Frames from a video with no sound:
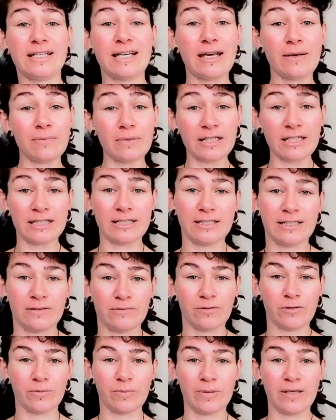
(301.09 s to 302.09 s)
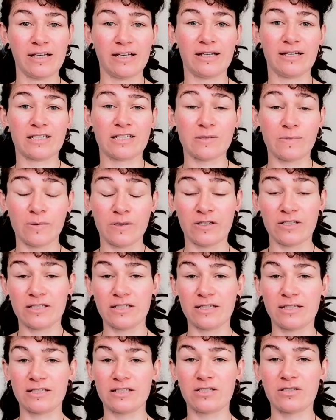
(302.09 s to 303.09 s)
chemically will be
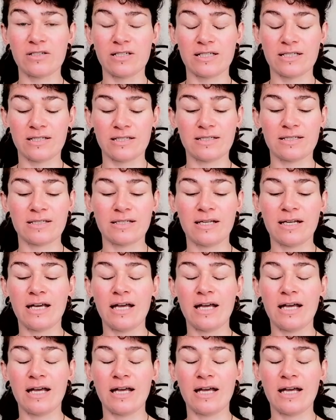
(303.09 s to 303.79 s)
experiencing stresses.